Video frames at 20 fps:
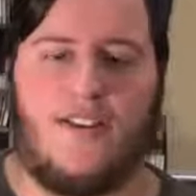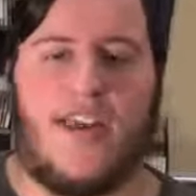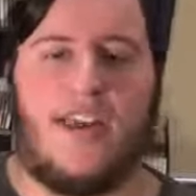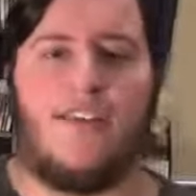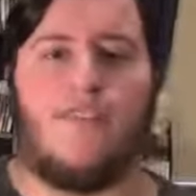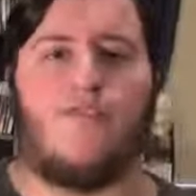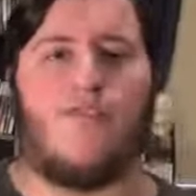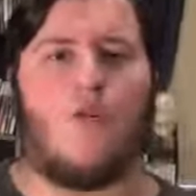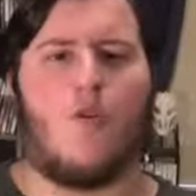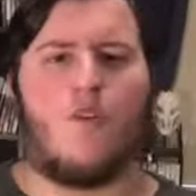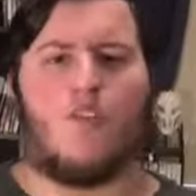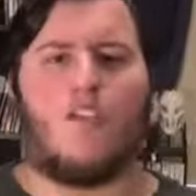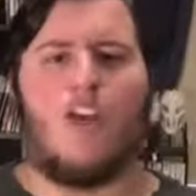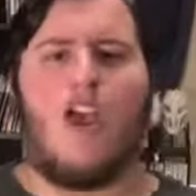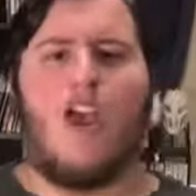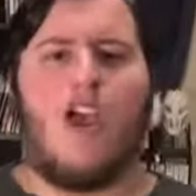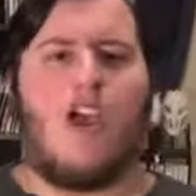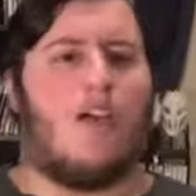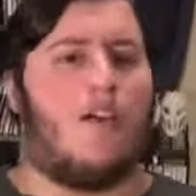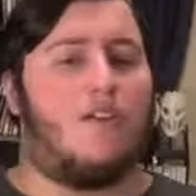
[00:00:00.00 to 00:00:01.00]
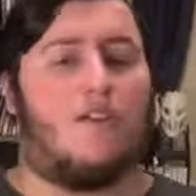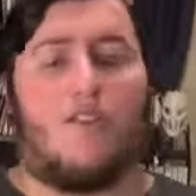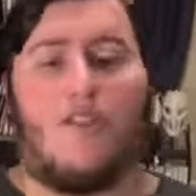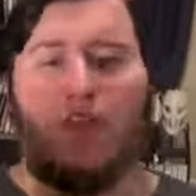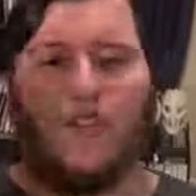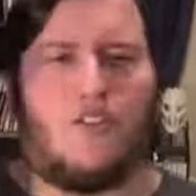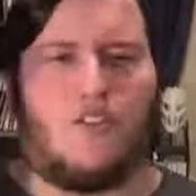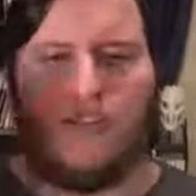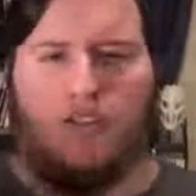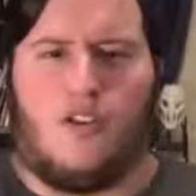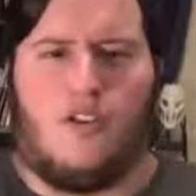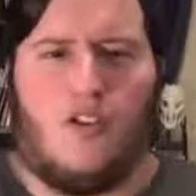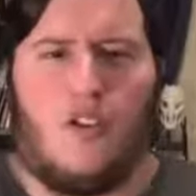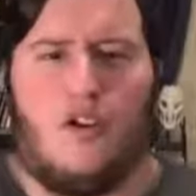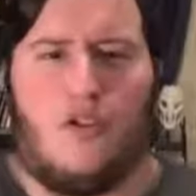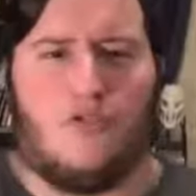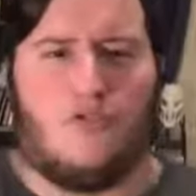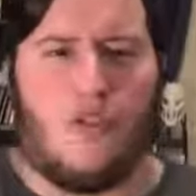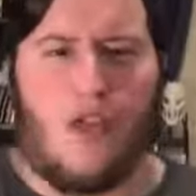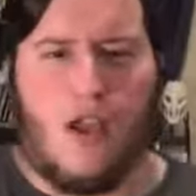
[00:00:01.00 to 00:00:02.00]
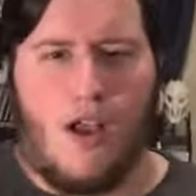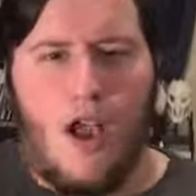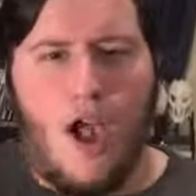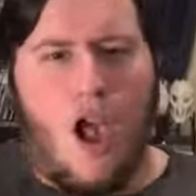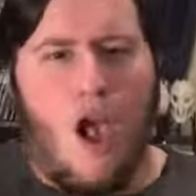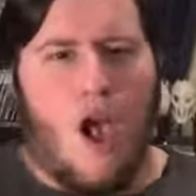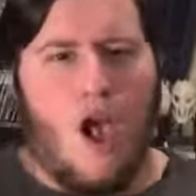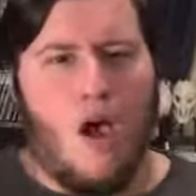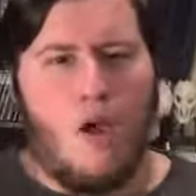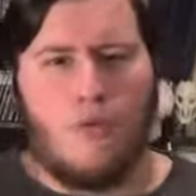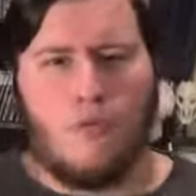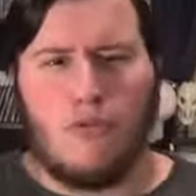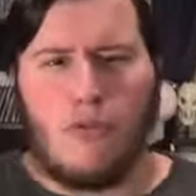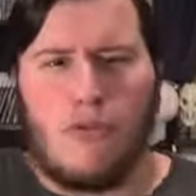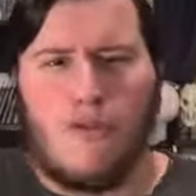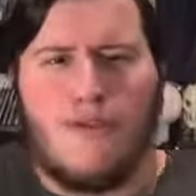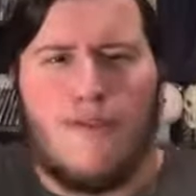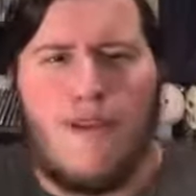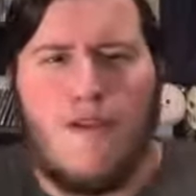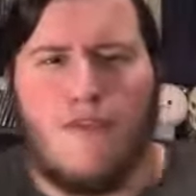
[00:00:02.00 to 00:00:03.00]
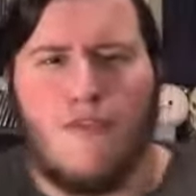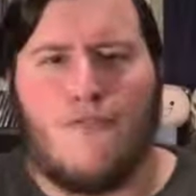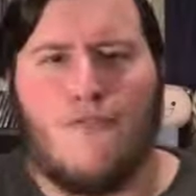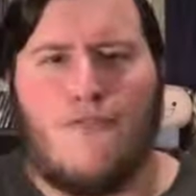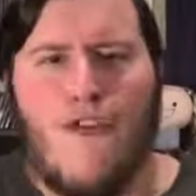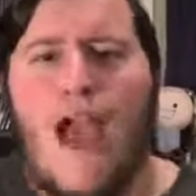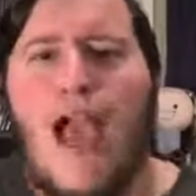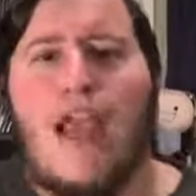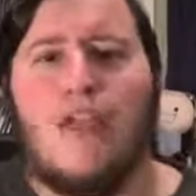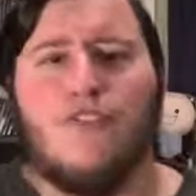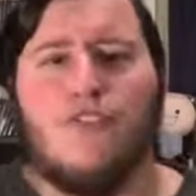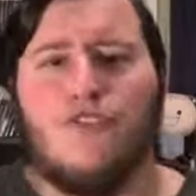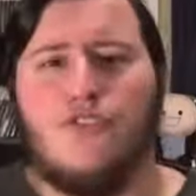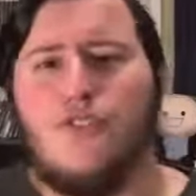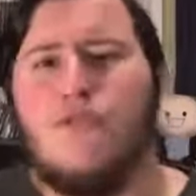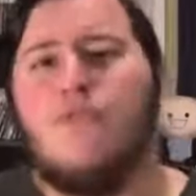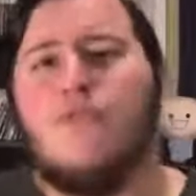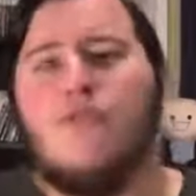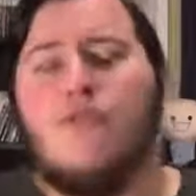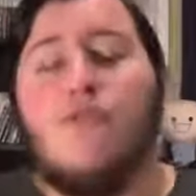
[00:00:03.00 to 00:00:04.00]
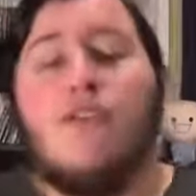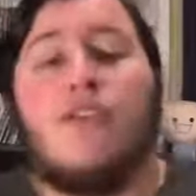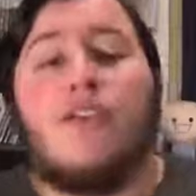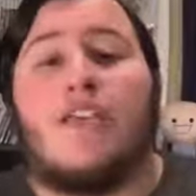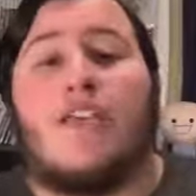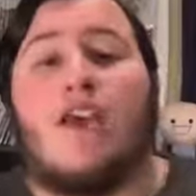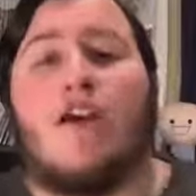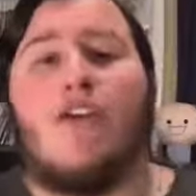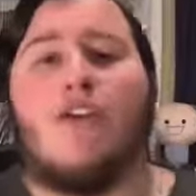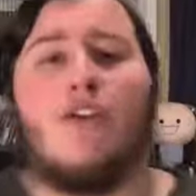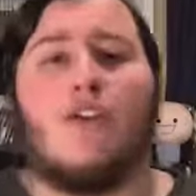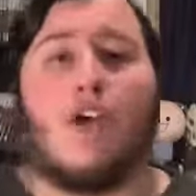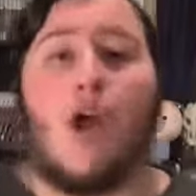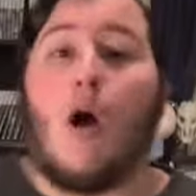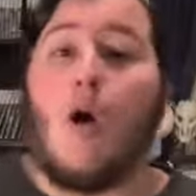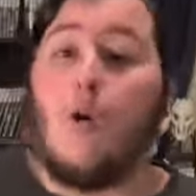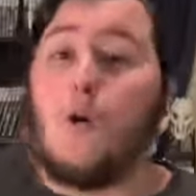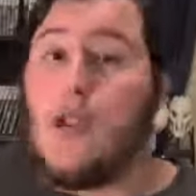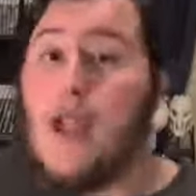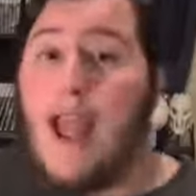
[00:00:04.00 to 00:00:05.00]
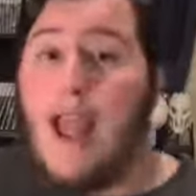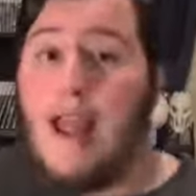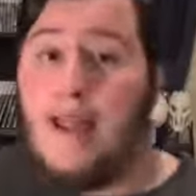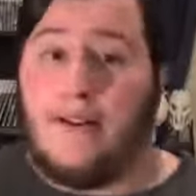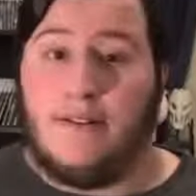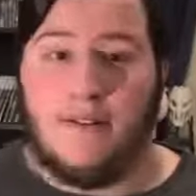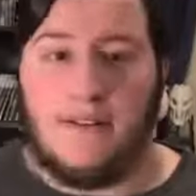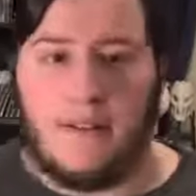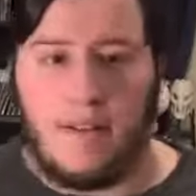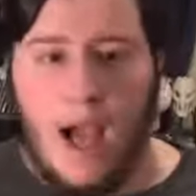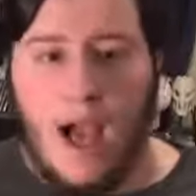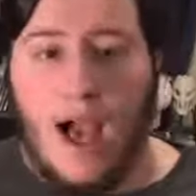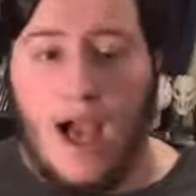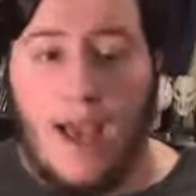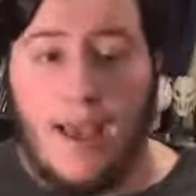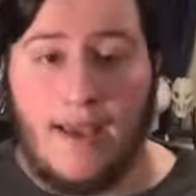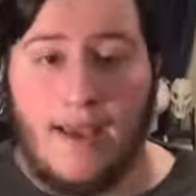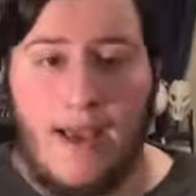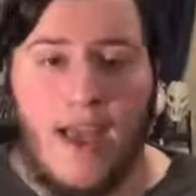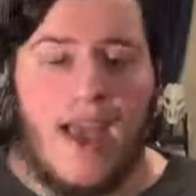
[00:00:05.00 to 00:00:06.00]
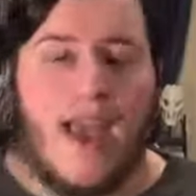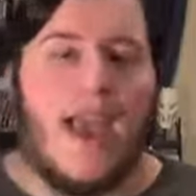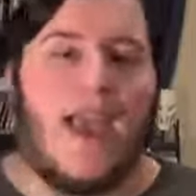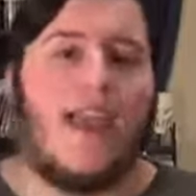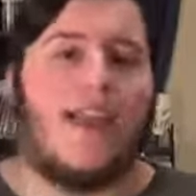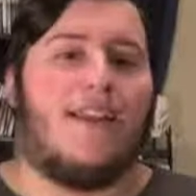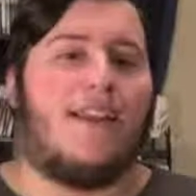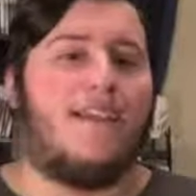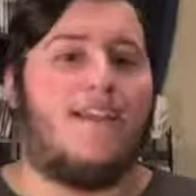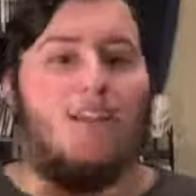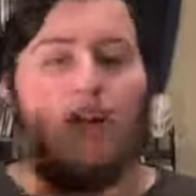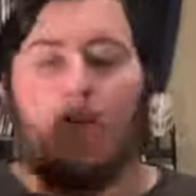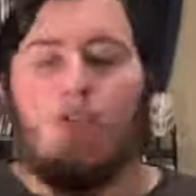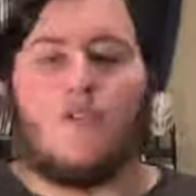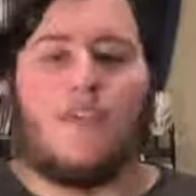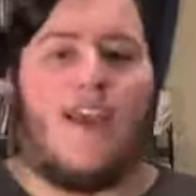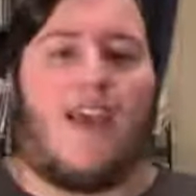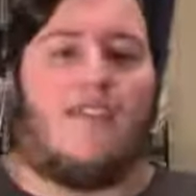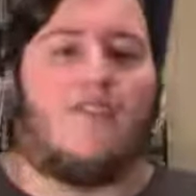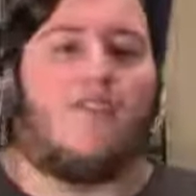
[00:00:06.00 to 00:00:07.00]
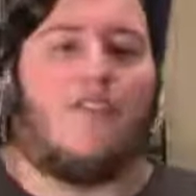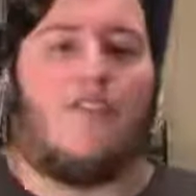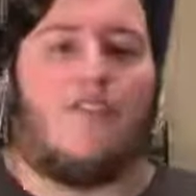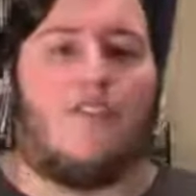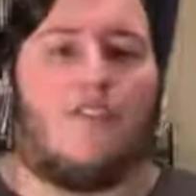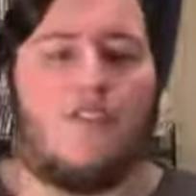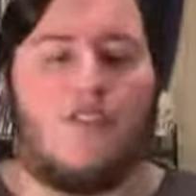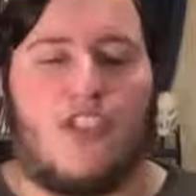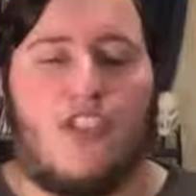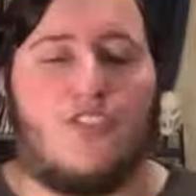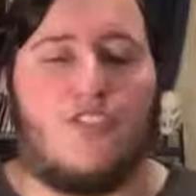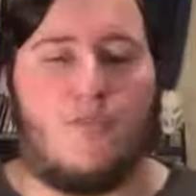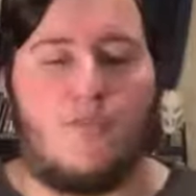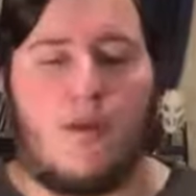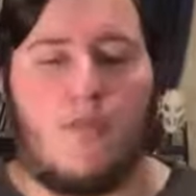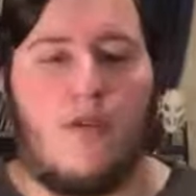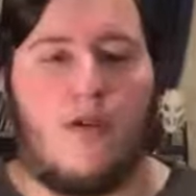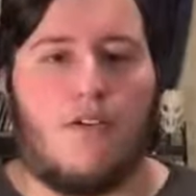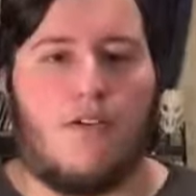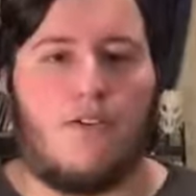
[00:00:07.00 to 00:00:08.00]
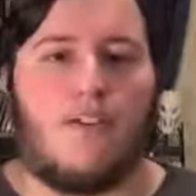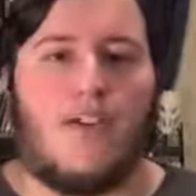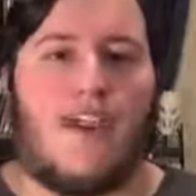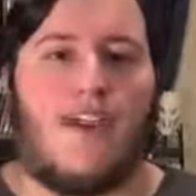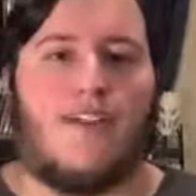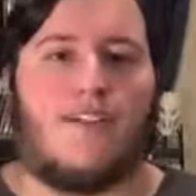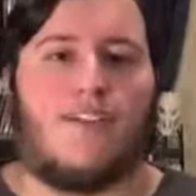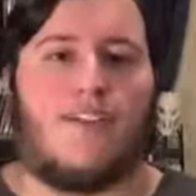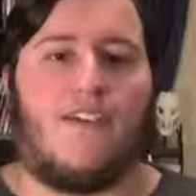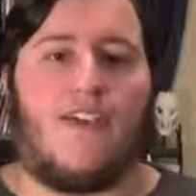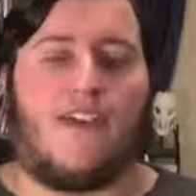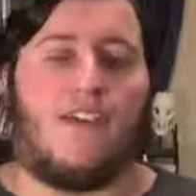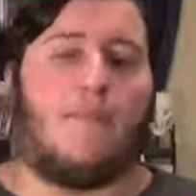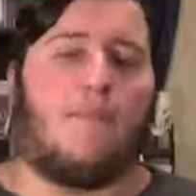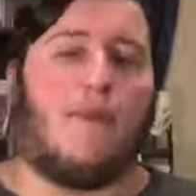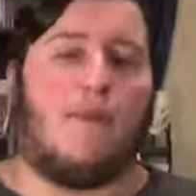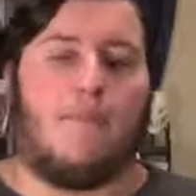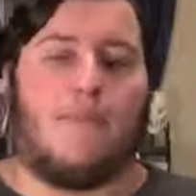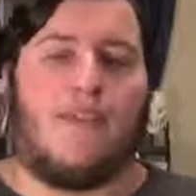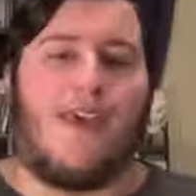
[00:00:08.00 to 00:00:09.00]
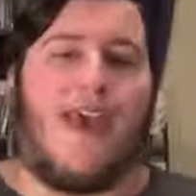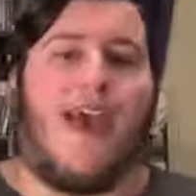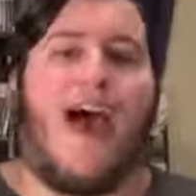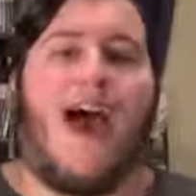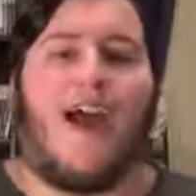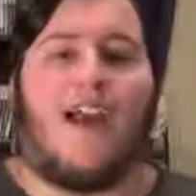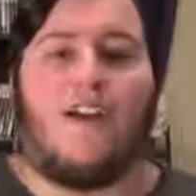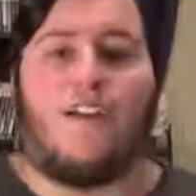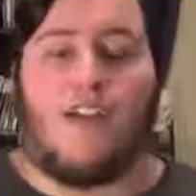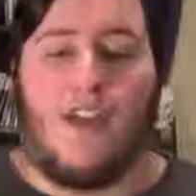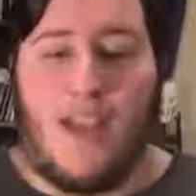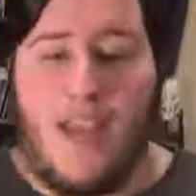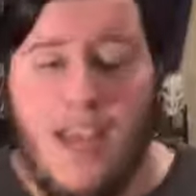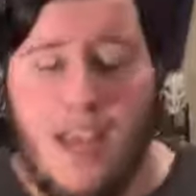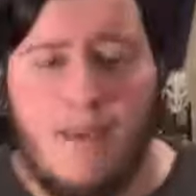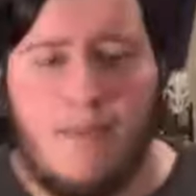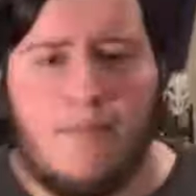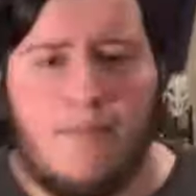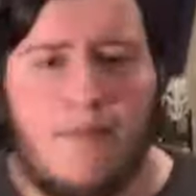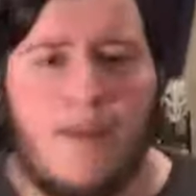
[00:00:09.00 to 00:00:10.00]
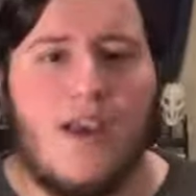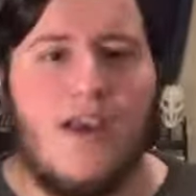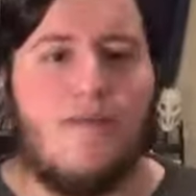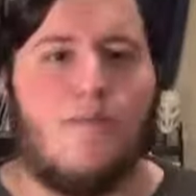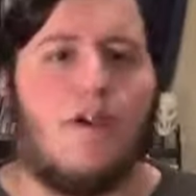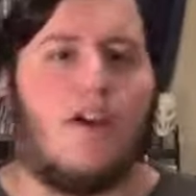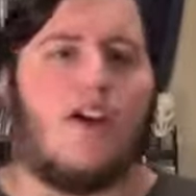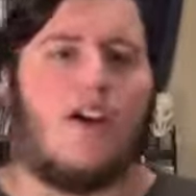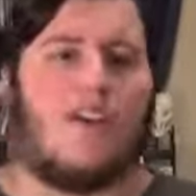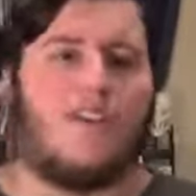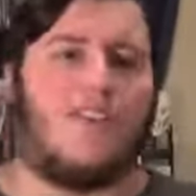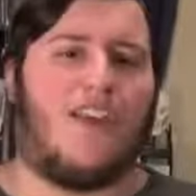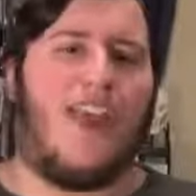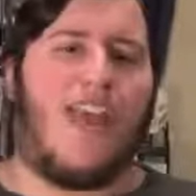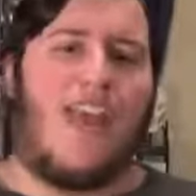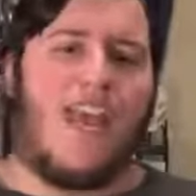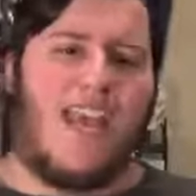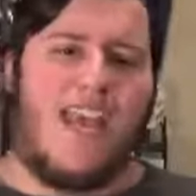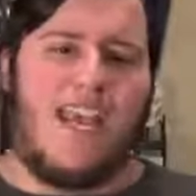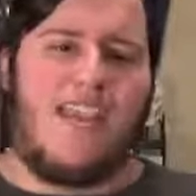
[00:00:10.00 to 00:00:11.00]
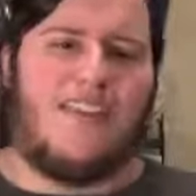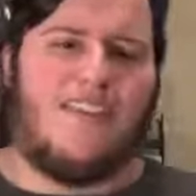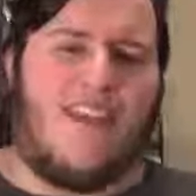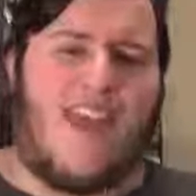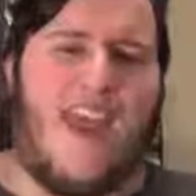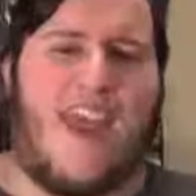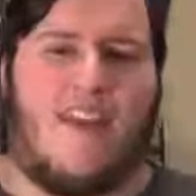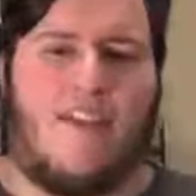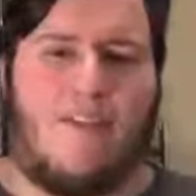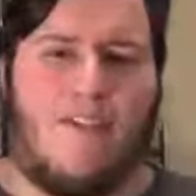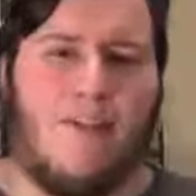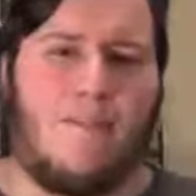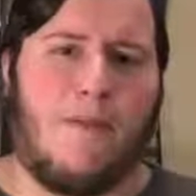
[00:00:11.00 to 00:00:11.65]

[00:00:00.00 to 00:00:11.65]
And of course, Sylvester Stallone's like, I'm gonna get revenge, I'm gonna kill the Conan guy, and he goes after Jason Momoa's character and the people that hired him because he's angry.